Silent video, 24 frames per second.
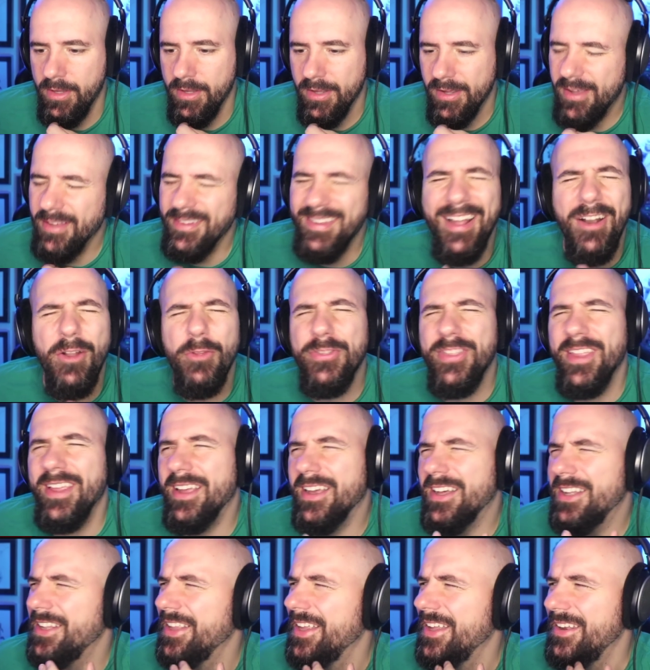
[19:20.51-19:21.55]
Because I don't think
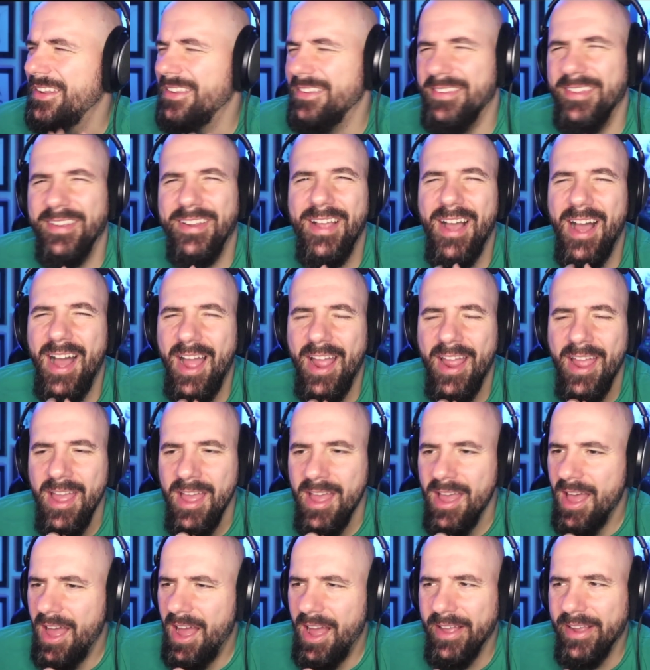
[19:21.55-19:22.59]
Clint is a guy
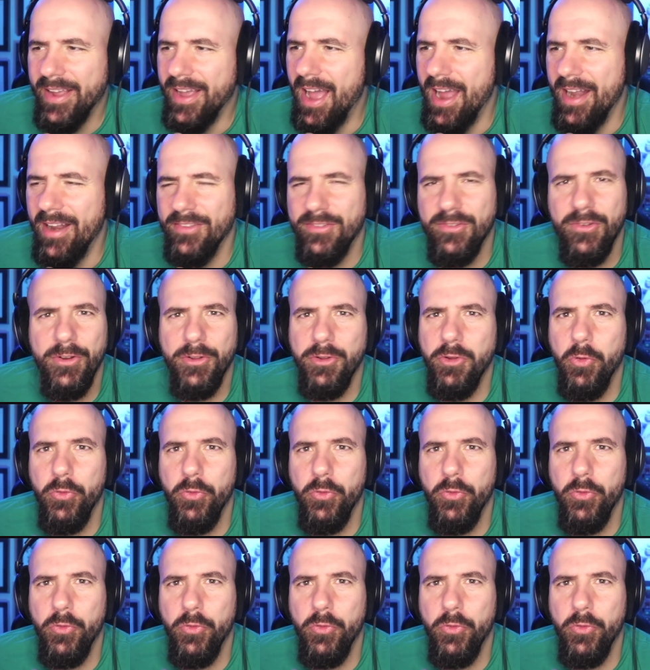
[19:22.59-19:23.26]
a guy that's going to